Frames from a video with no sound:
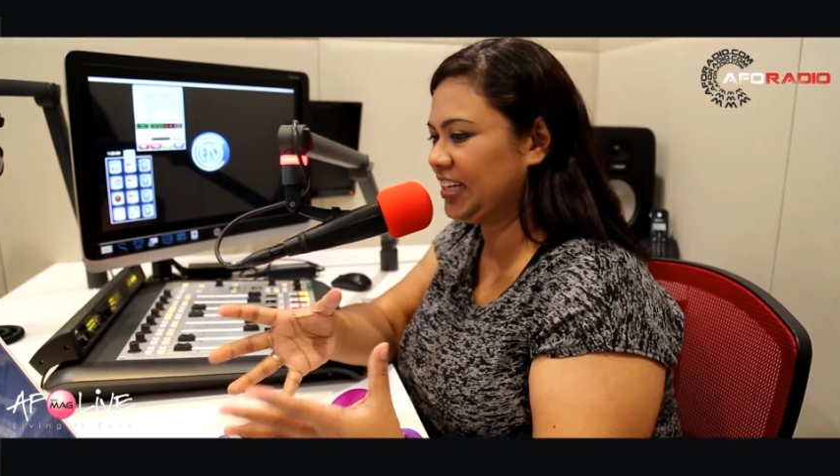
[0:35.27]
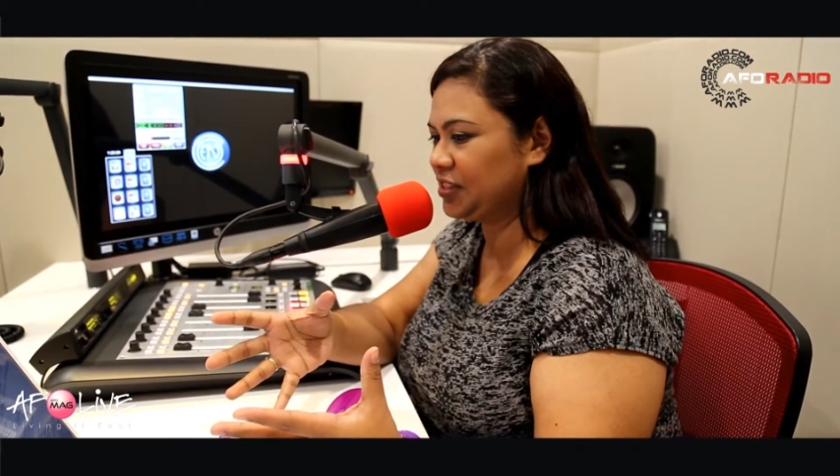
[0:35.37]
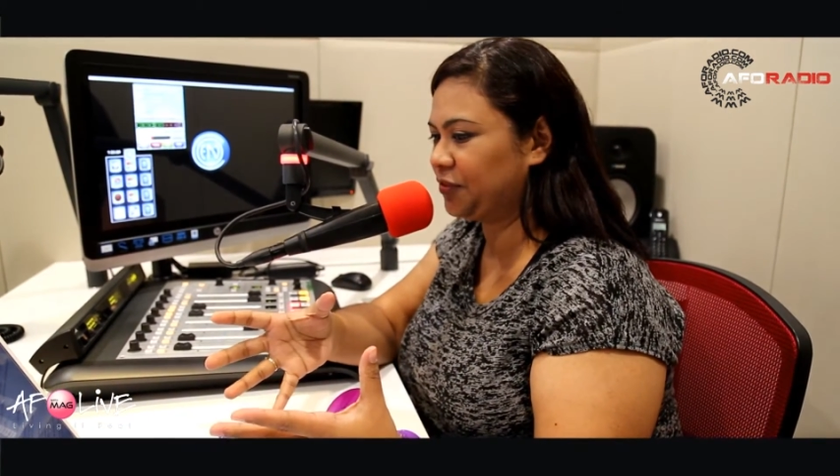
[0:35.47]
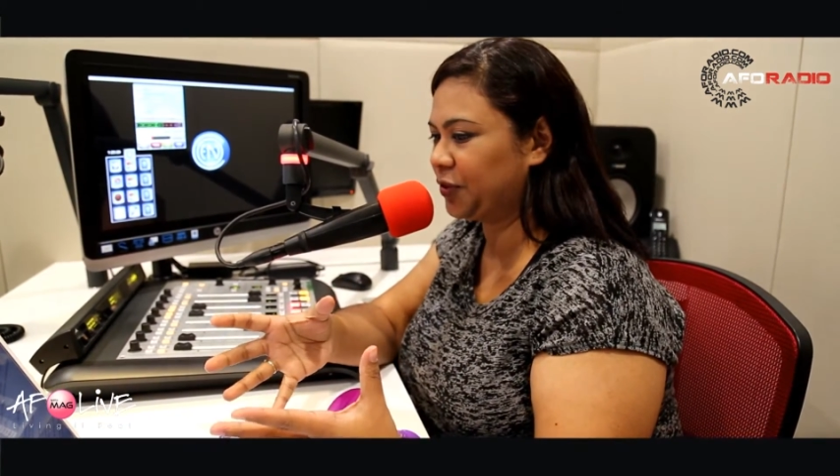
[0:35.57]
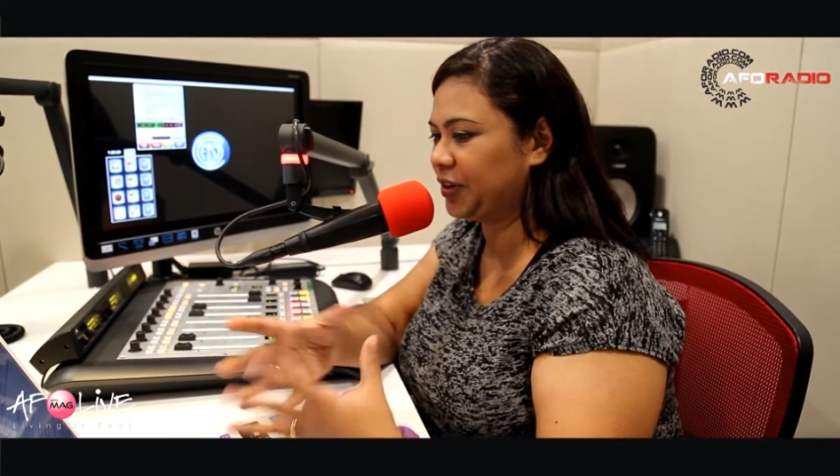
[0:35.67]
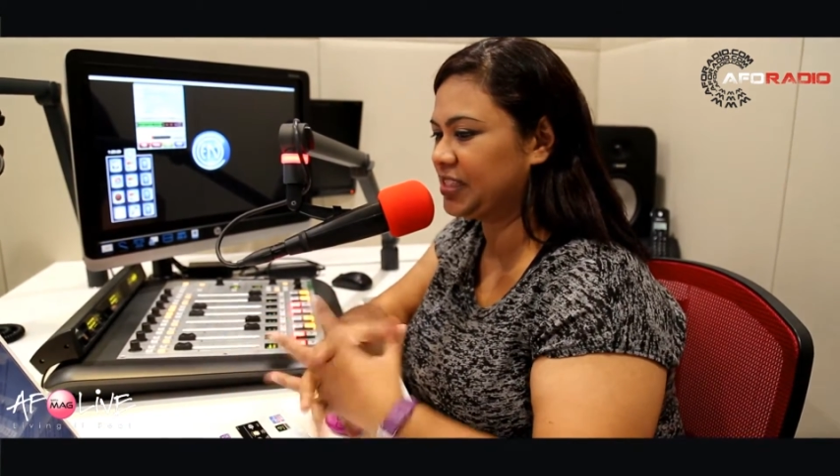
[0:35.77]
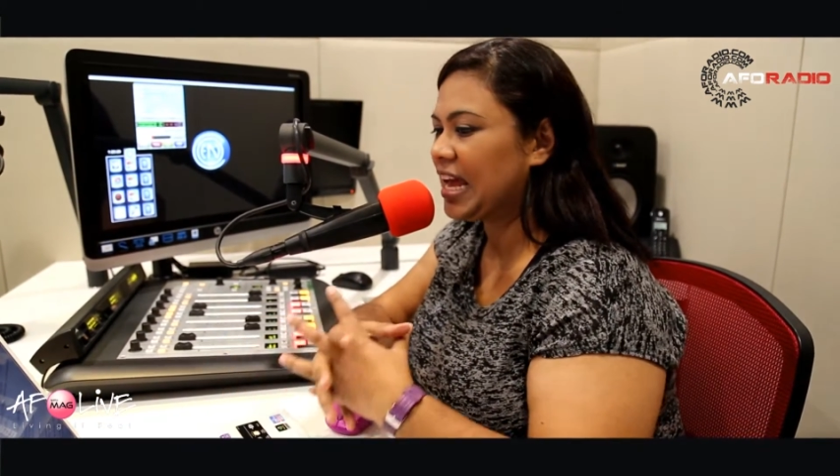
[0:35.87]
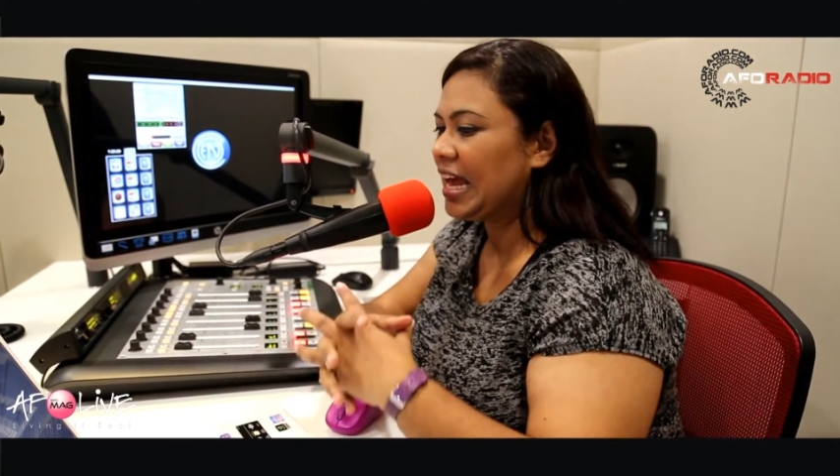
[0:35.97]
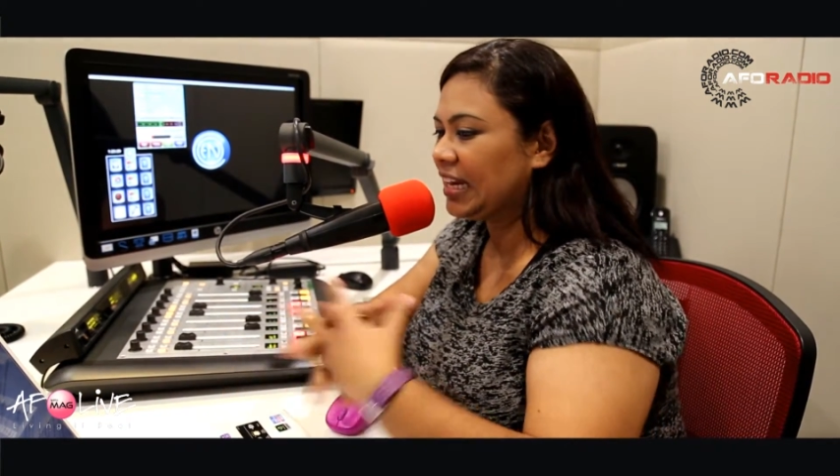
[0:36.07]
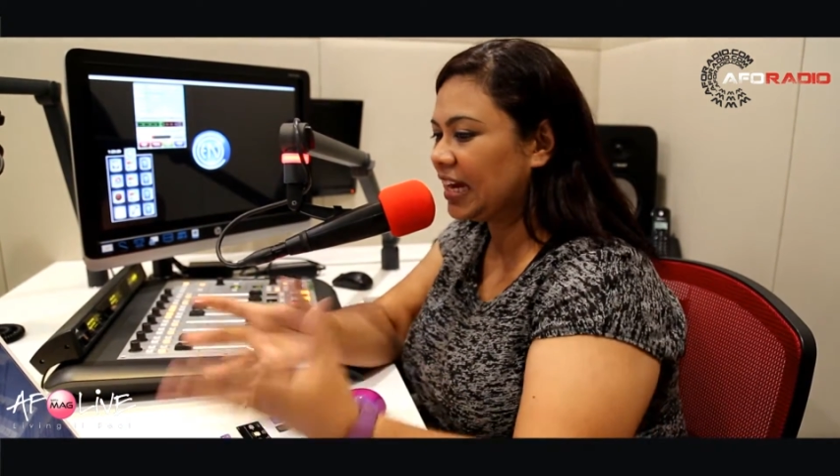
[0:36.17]
He is, of
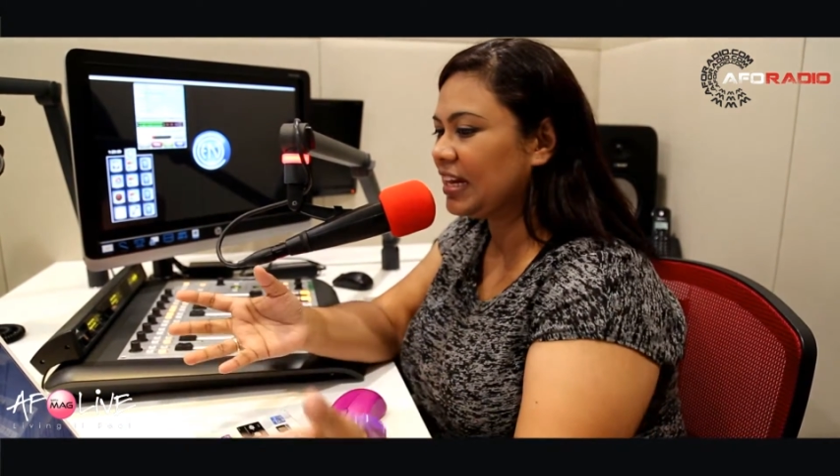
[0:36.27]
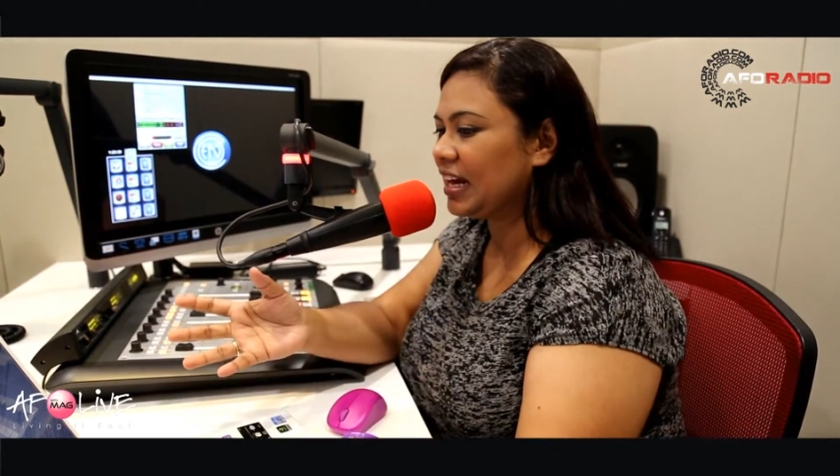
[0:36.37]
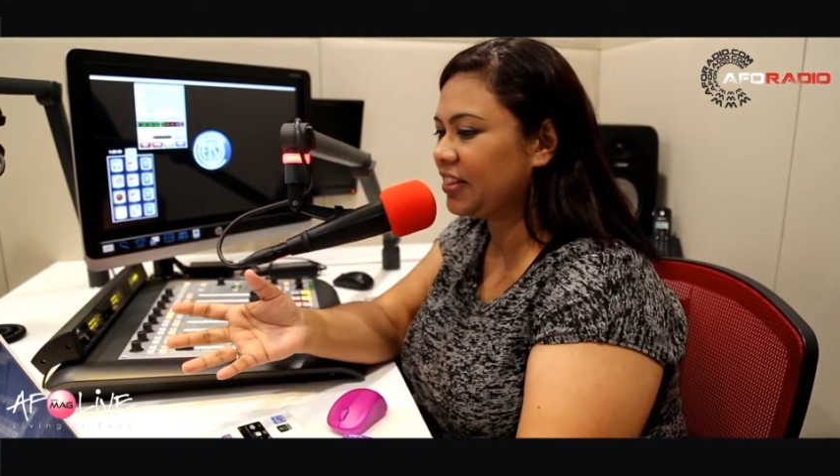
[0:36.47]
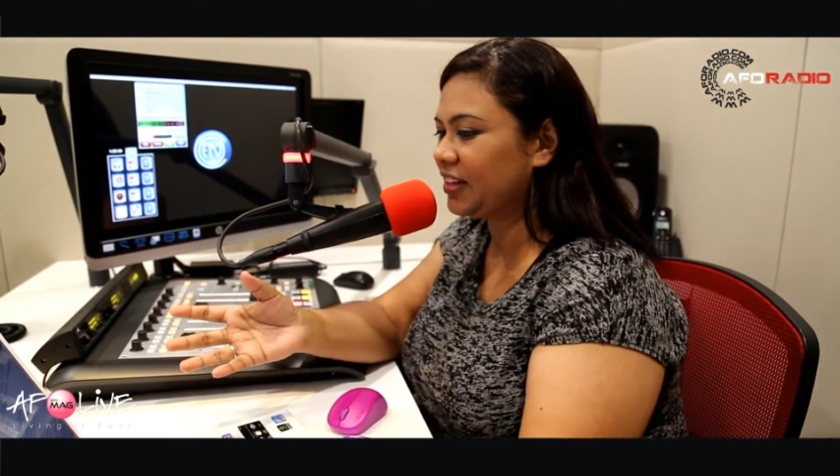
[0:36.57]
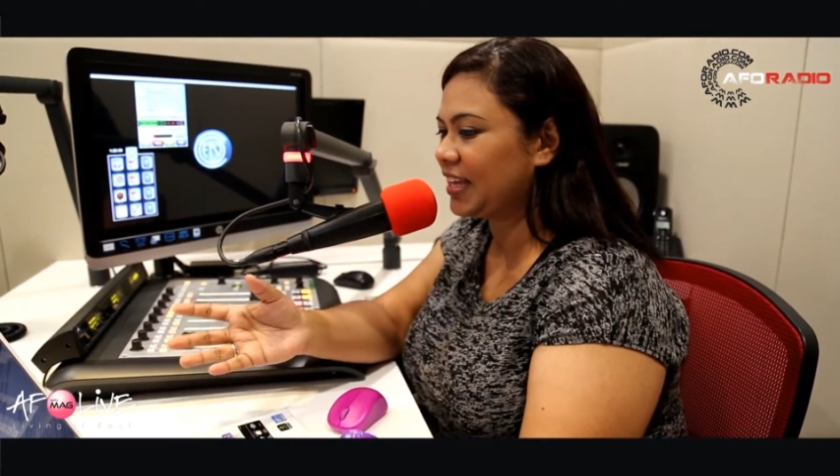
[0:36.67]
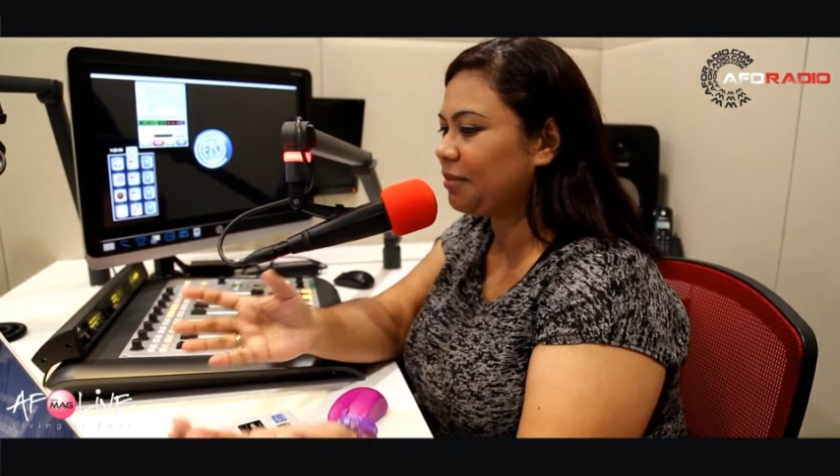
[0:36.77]
course, none other